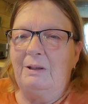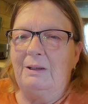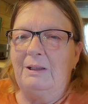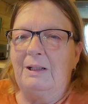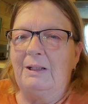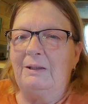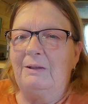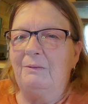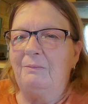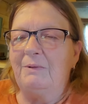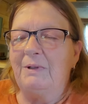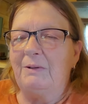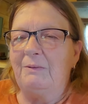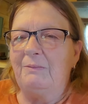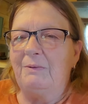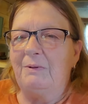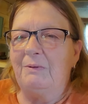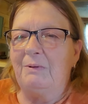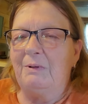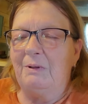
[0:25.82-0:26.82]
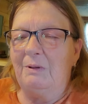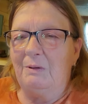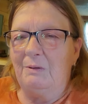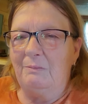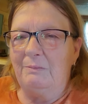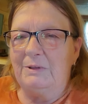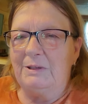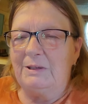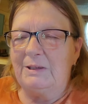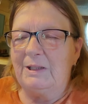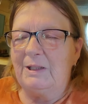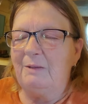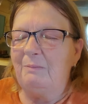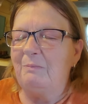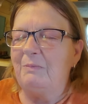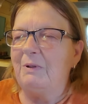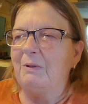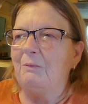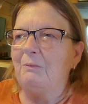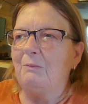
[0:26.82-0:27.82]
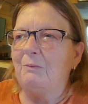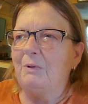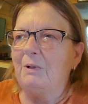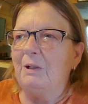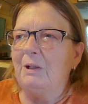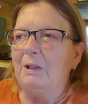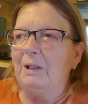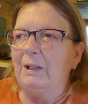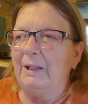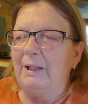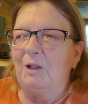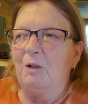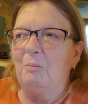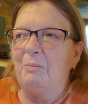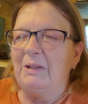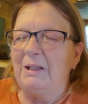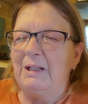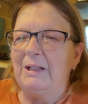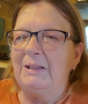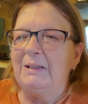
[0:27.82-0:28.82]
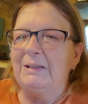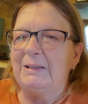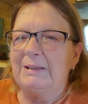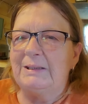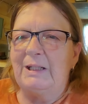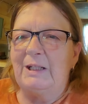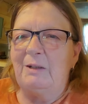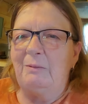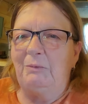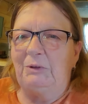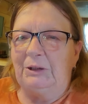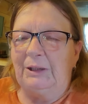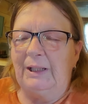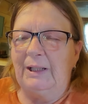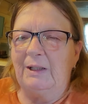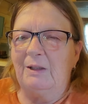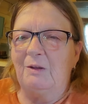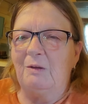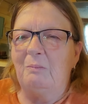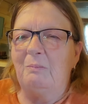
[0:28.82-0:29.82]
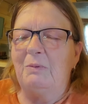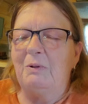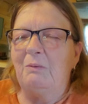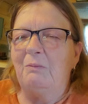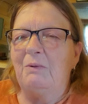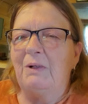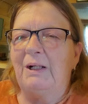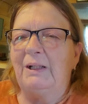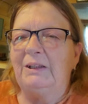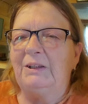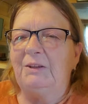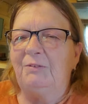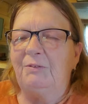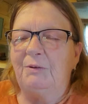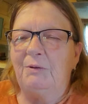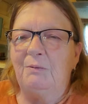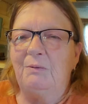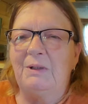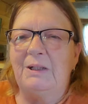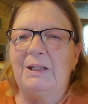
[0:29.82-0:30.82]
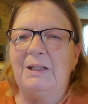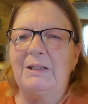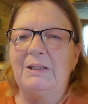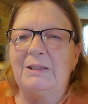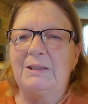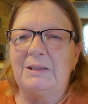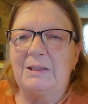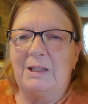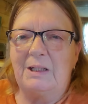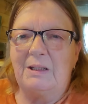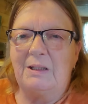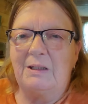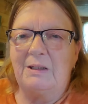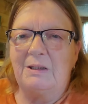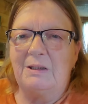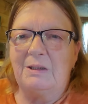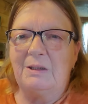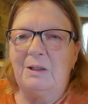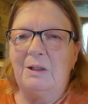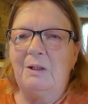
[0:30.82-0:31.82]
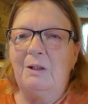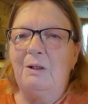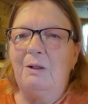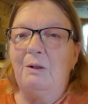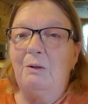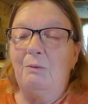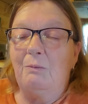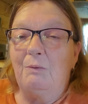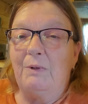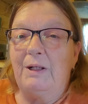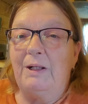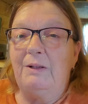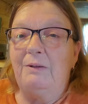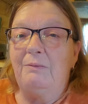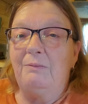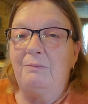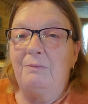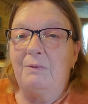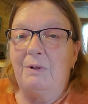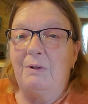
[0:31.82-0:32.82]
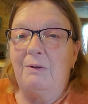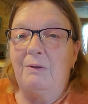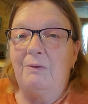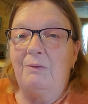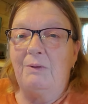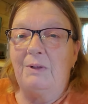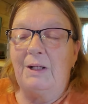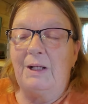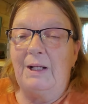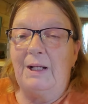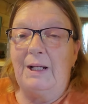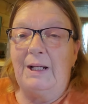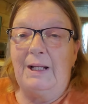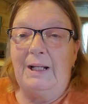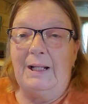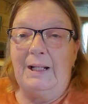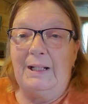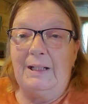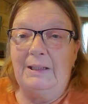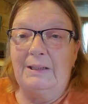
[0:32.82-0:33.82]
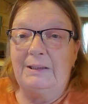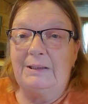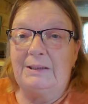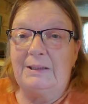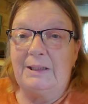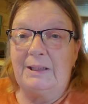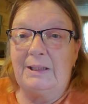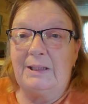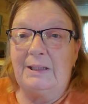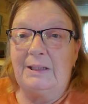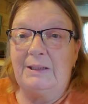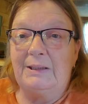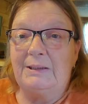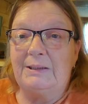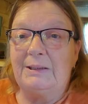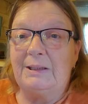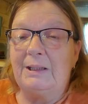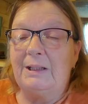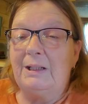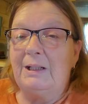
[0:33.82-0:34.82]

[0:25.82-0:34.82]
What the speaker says: not the Red Road Homestead, but it'll be on the same channel, but watch for when it says Red Road Antiques